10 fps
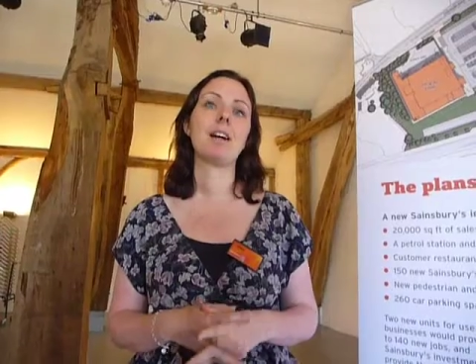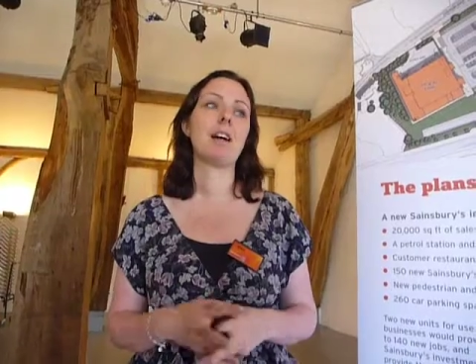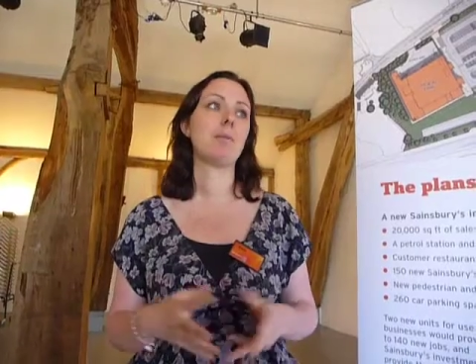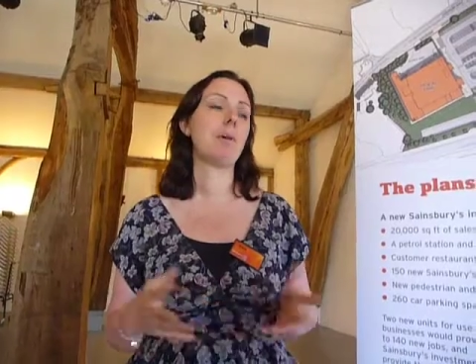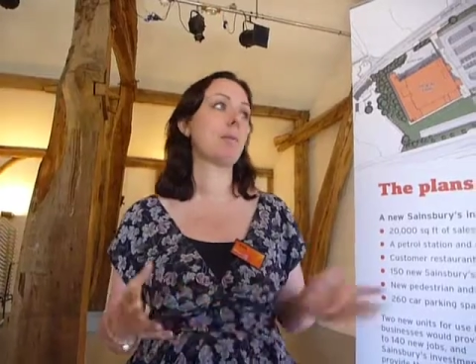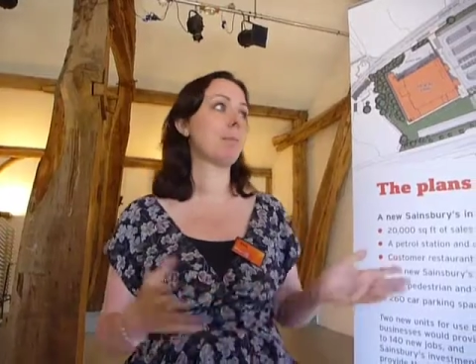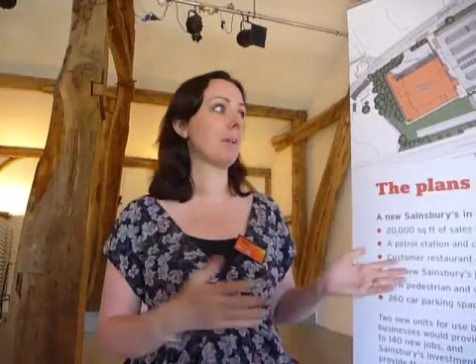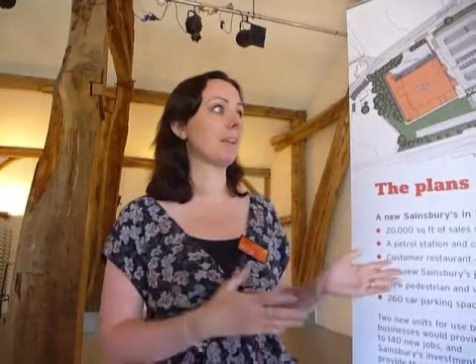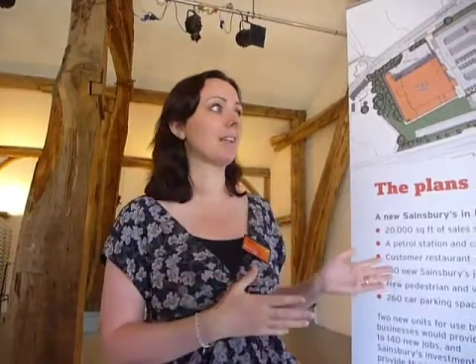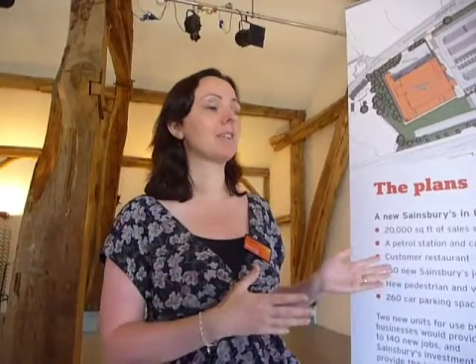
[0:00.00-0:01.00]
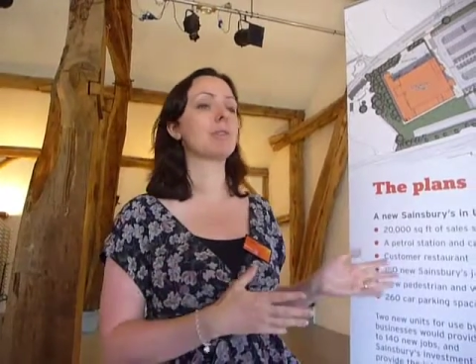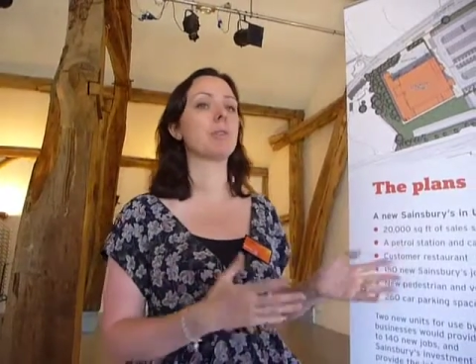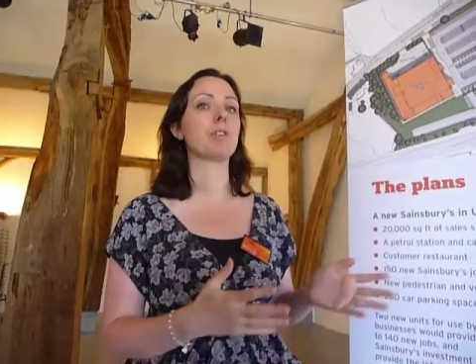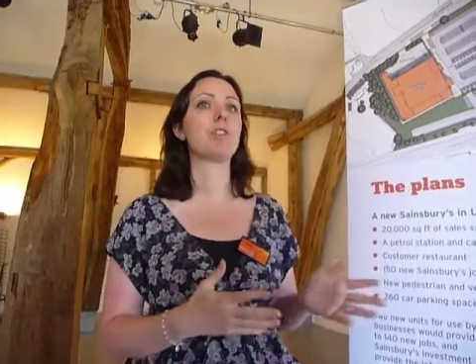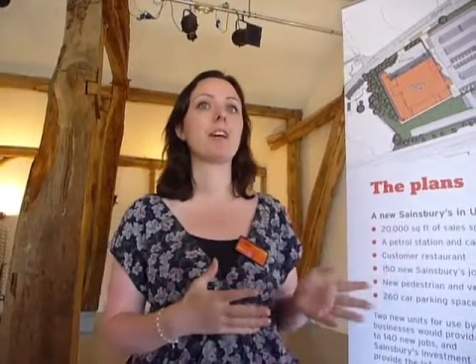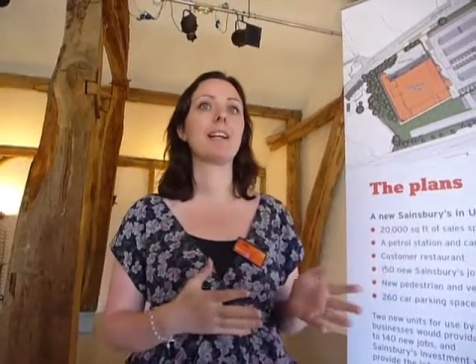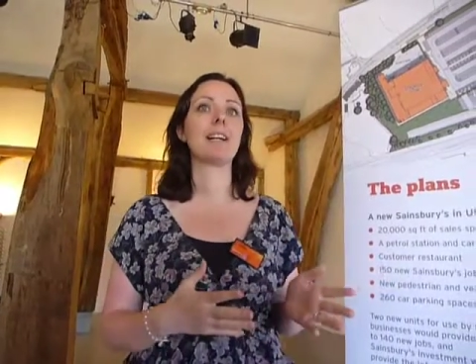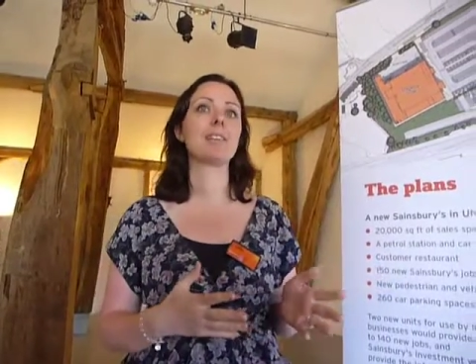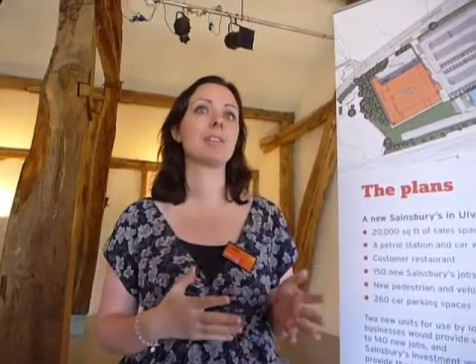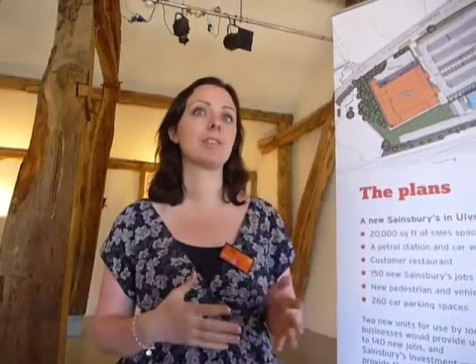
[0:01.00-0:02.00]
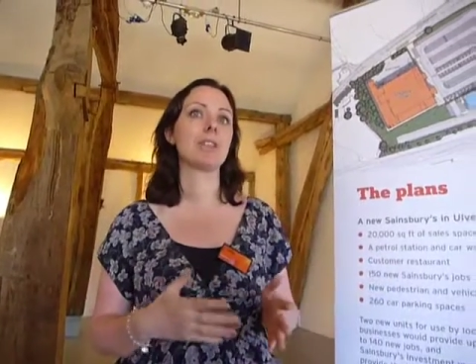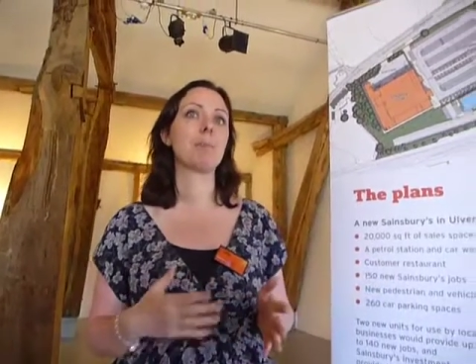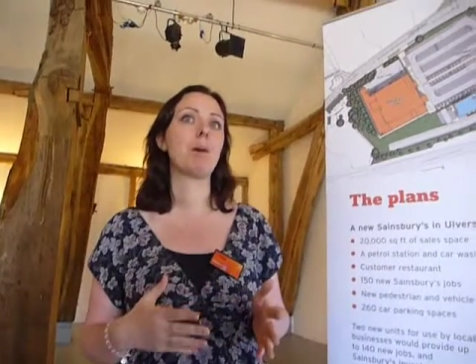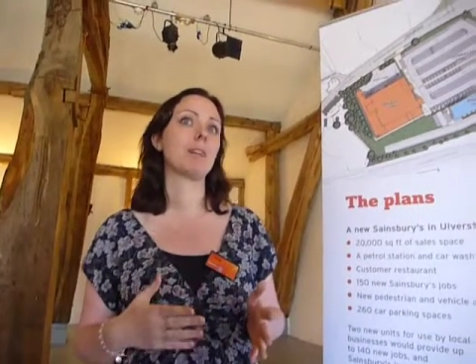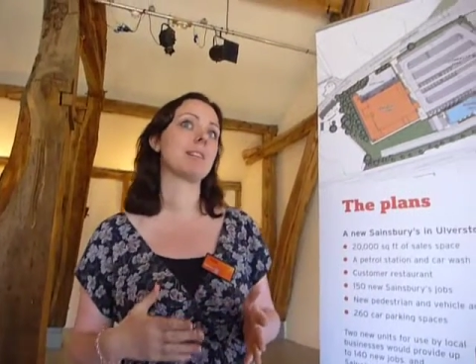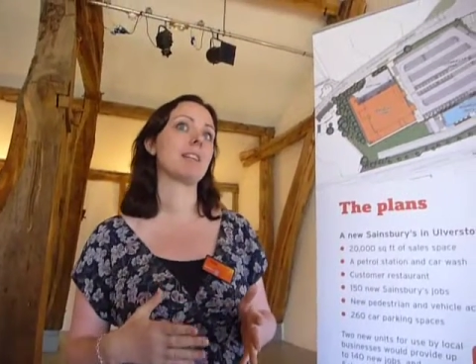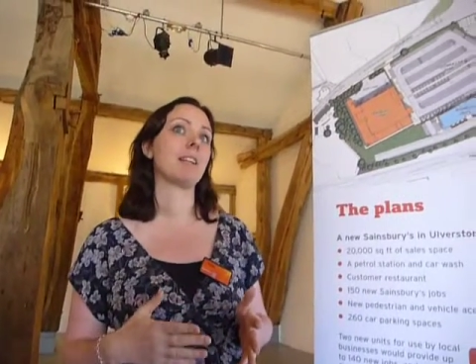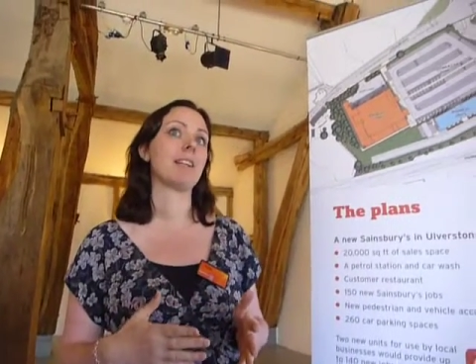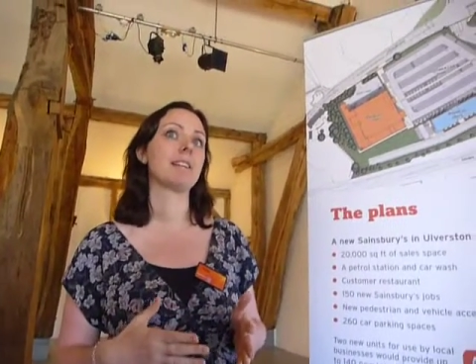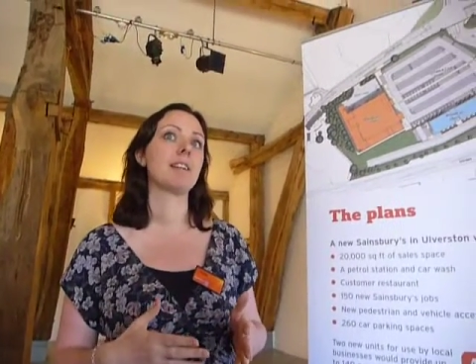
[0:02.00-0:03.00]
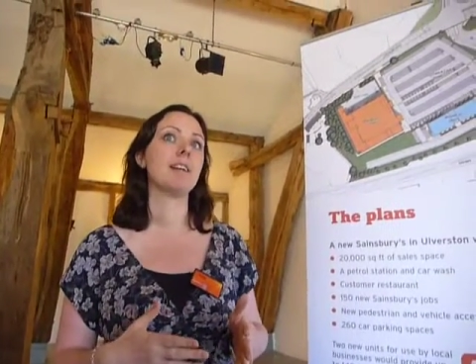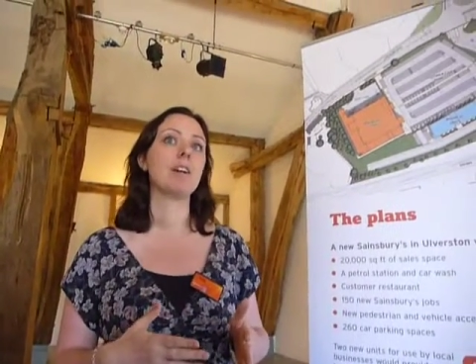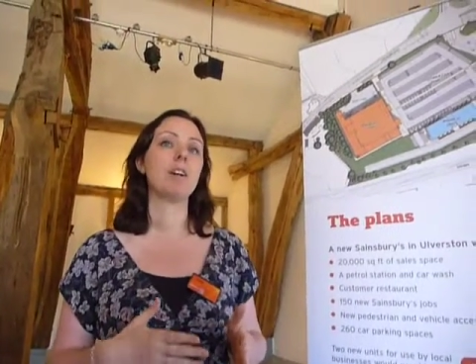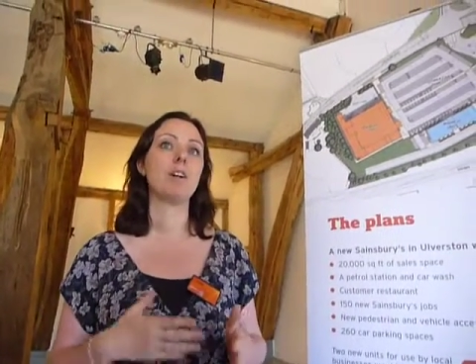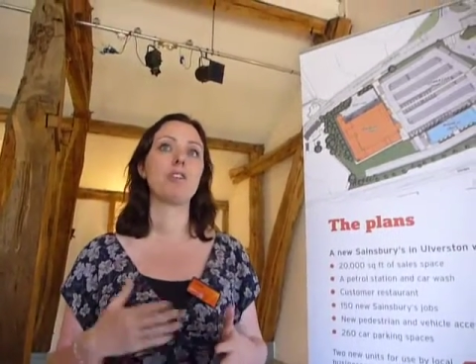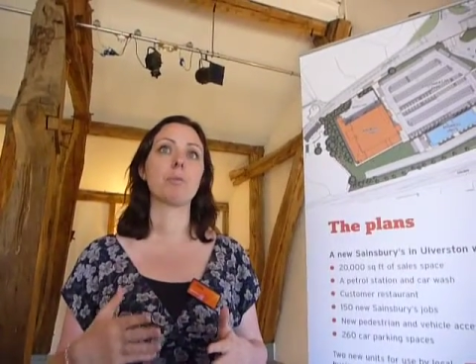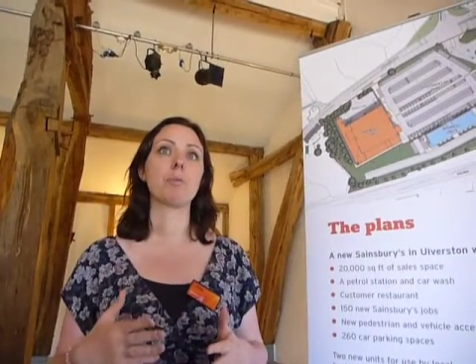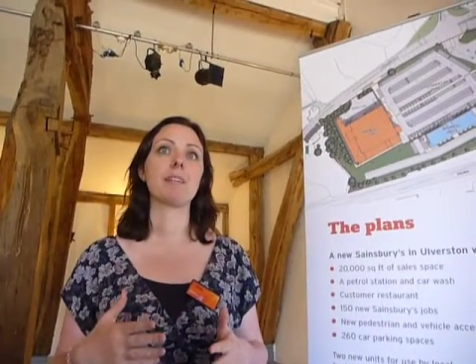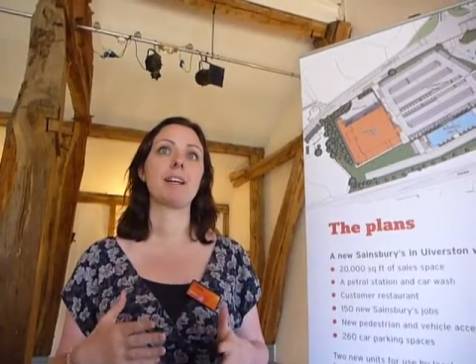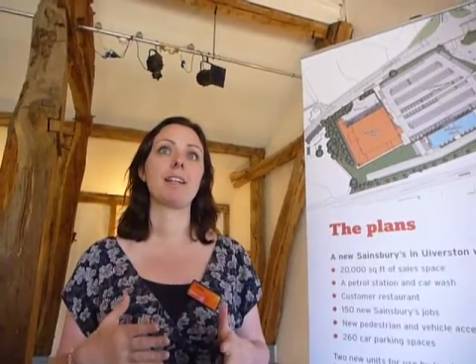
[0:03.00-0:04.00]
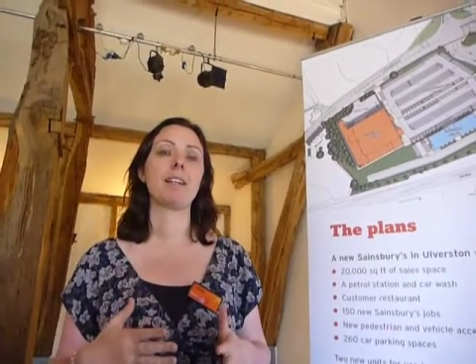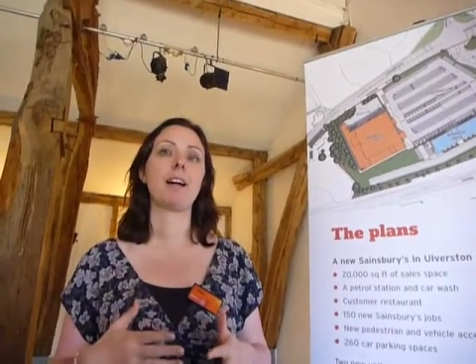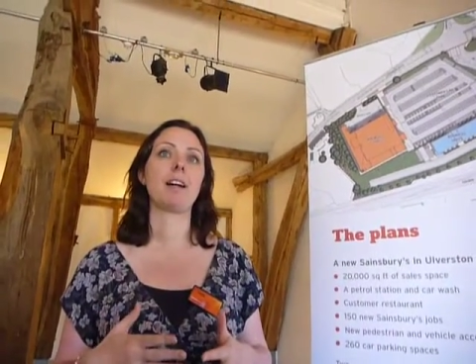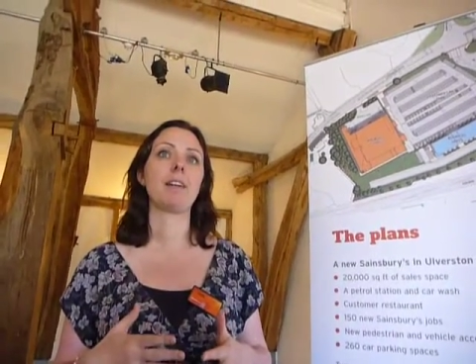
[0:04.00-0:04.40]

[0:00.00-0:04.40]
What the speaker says: When we build our stores and trade our stores, our policy is 100%